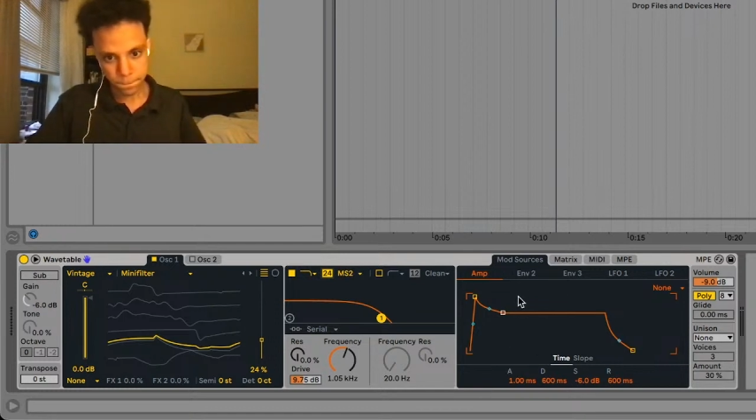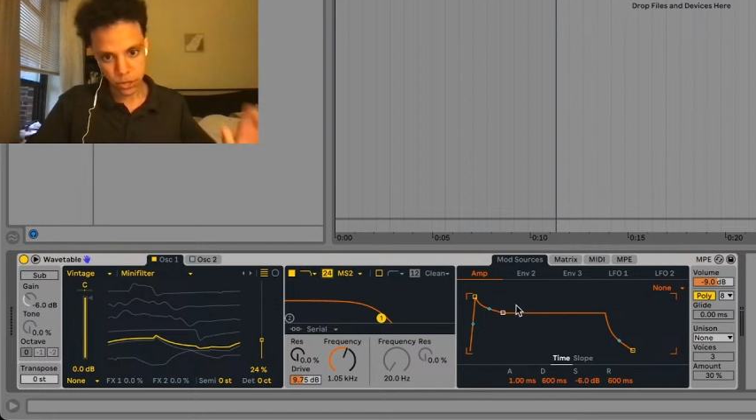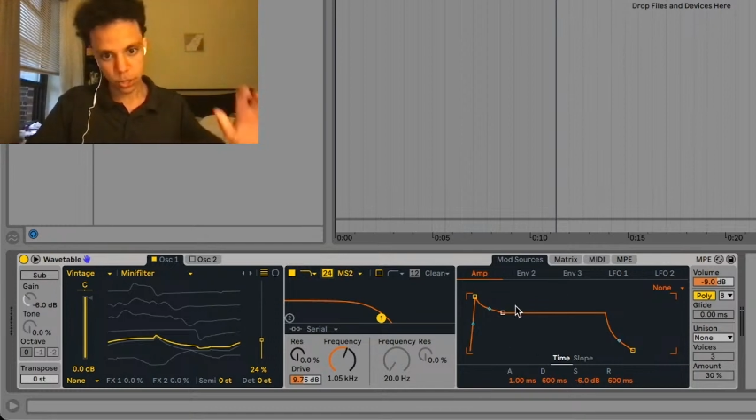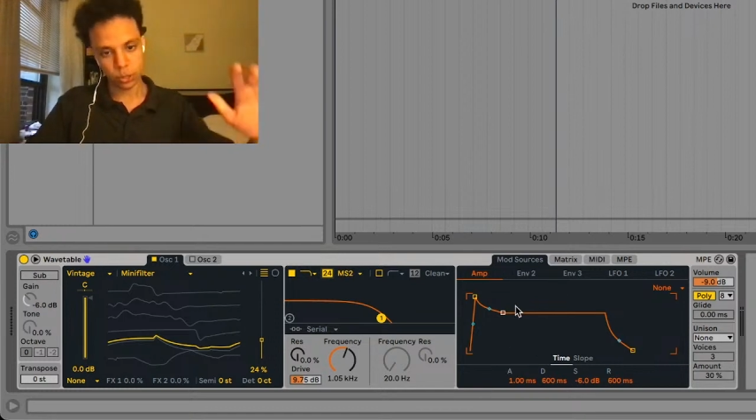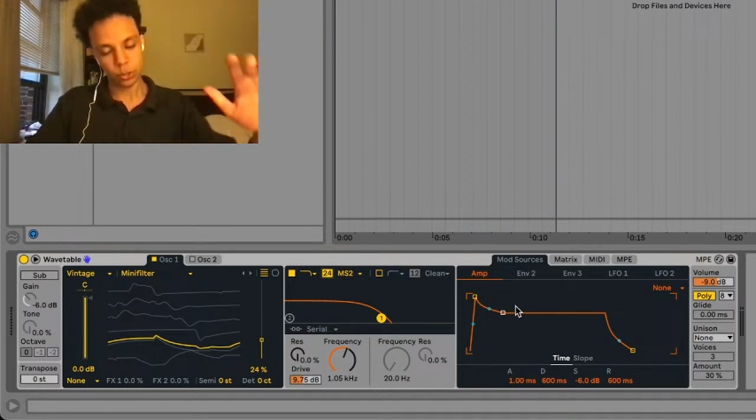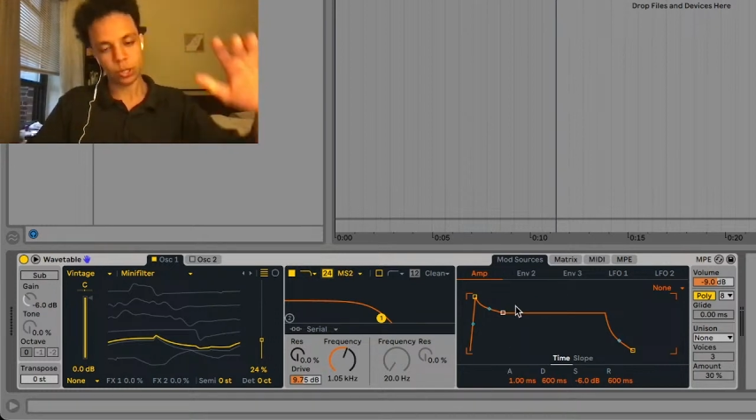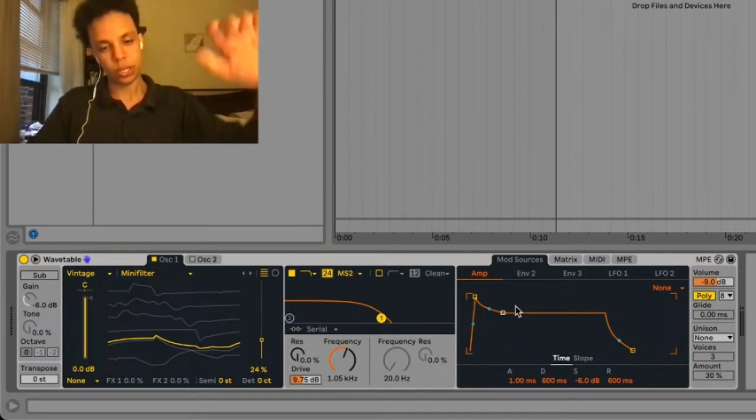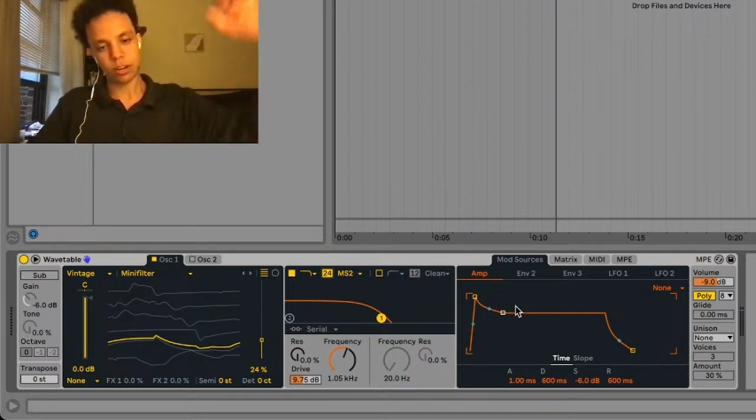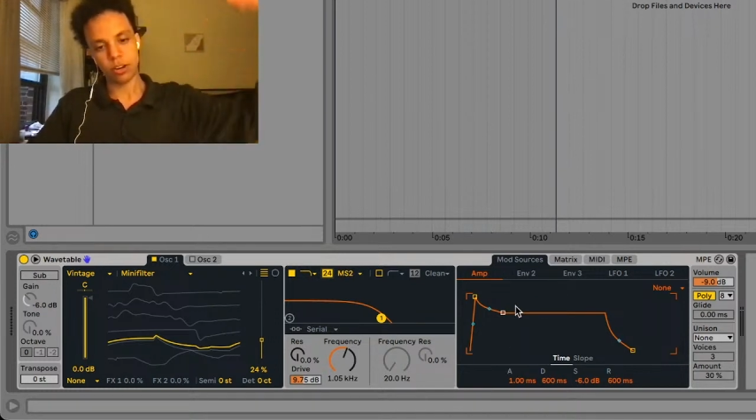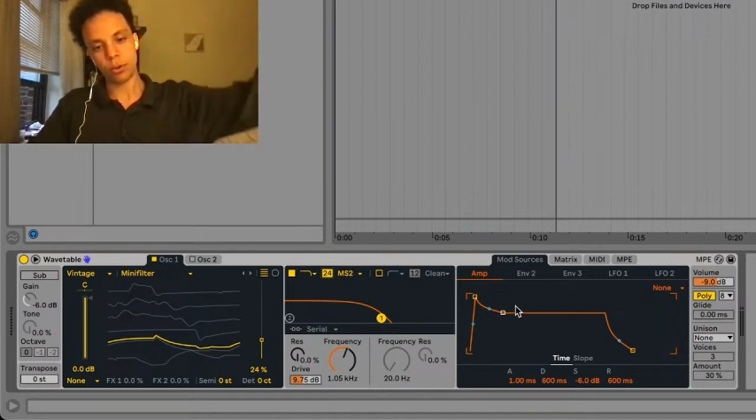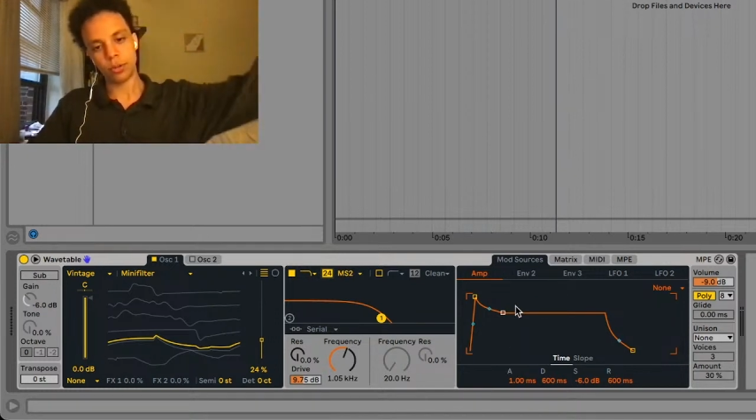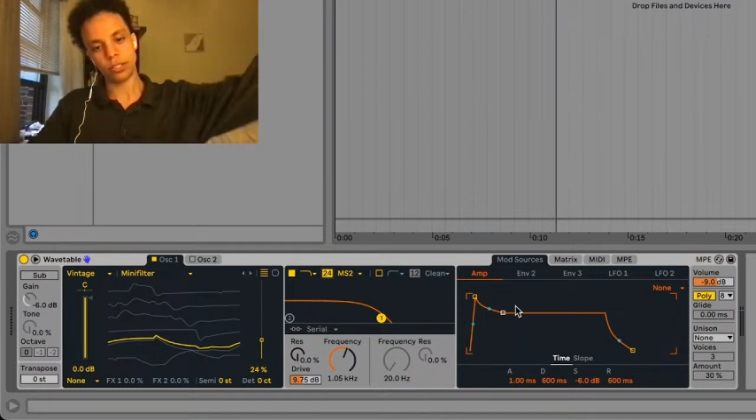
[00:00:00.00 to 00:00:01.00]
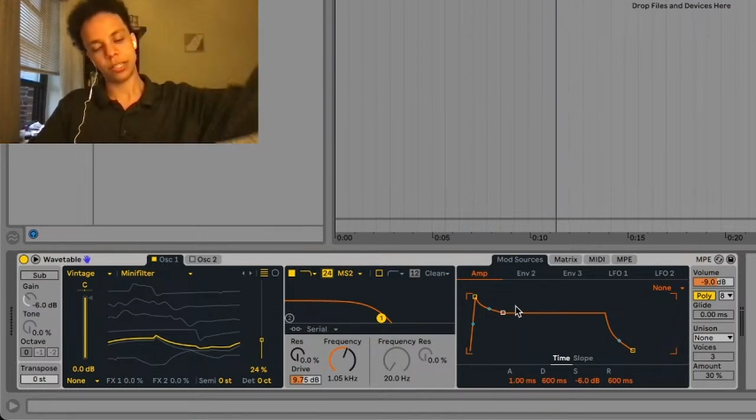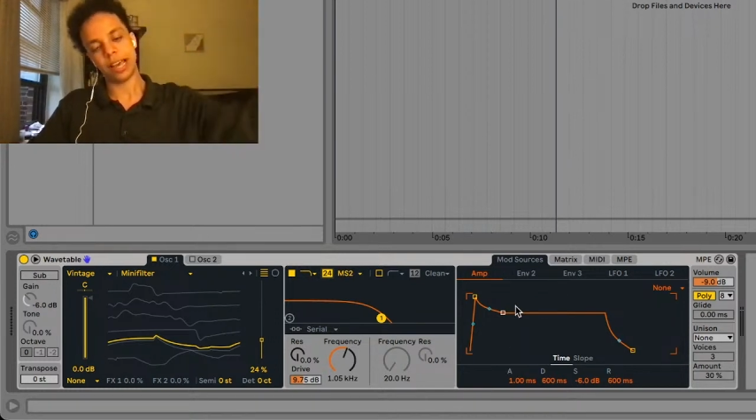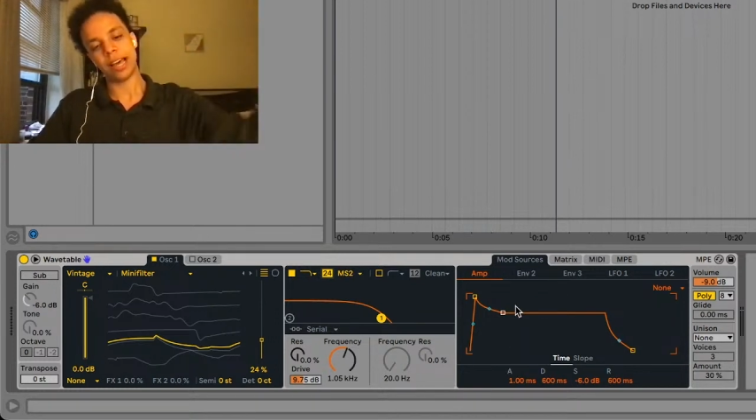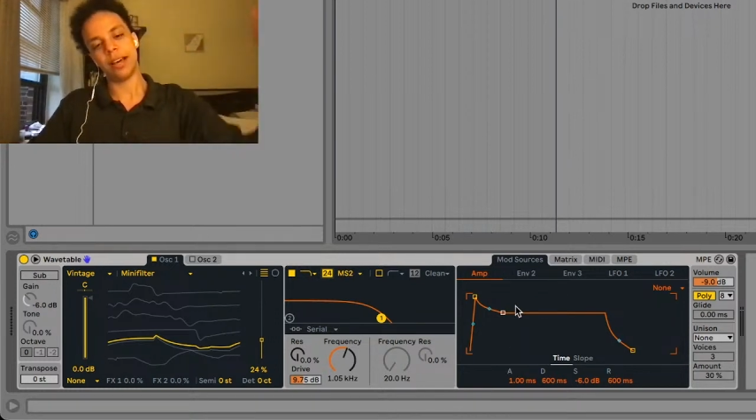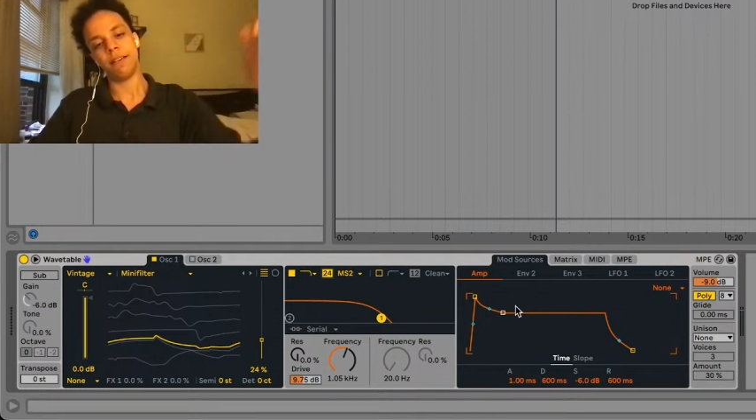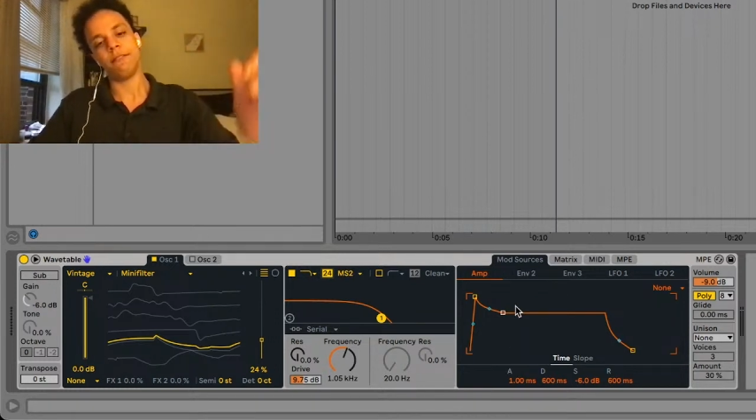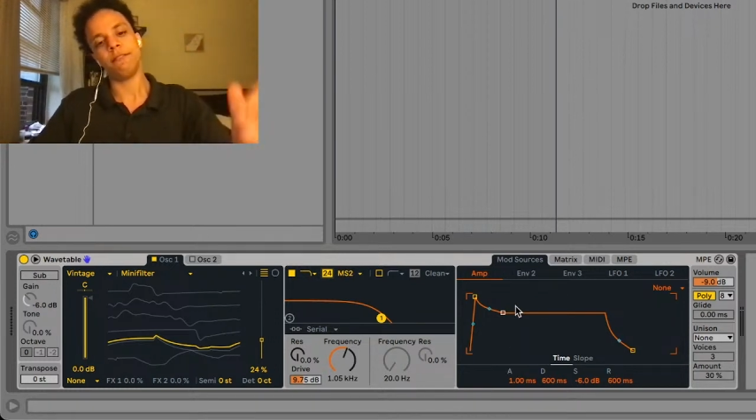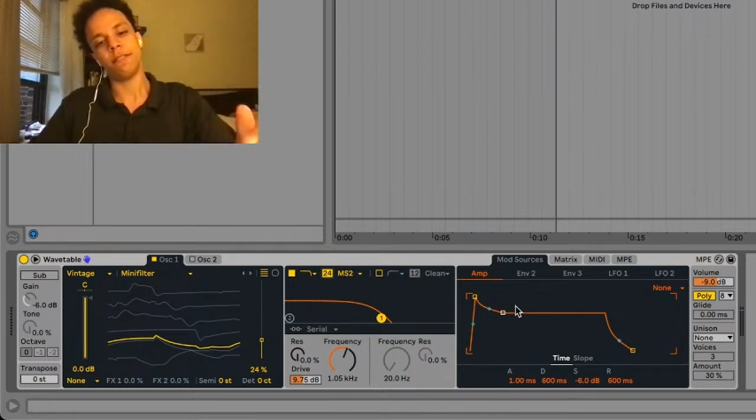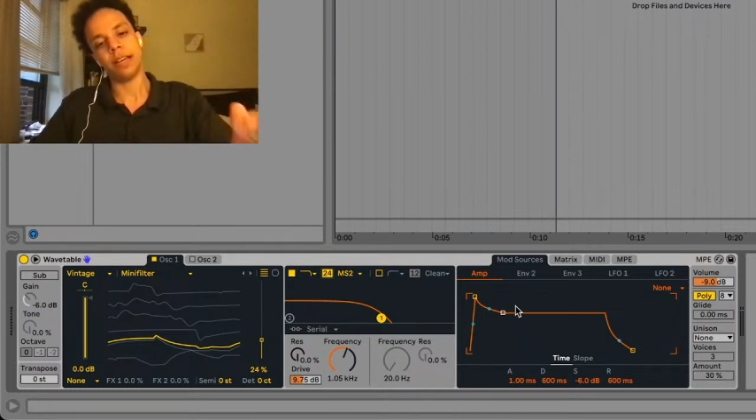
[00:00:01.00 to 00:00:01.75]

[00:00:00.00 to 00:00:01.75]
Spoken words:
you can notice you have